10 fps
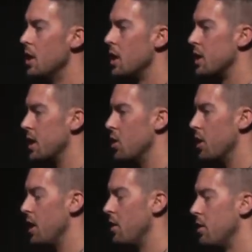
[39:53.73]
Because I know
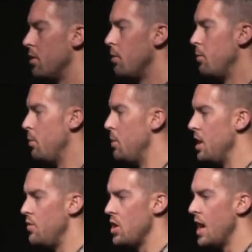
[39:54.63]
that
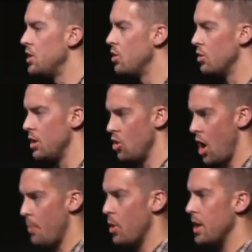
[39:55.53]
many of you guys, you're, you're
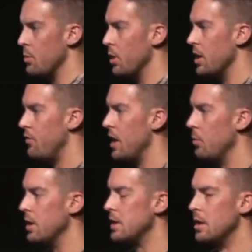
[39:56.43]
operating in blended
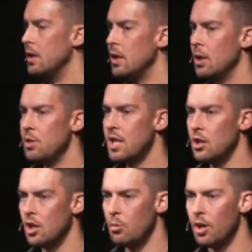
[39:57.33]
families. Let me tell
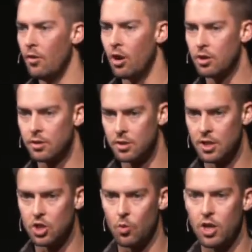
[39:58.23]
you a little bit of our
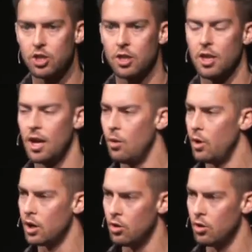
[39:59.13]
situation. I don't want to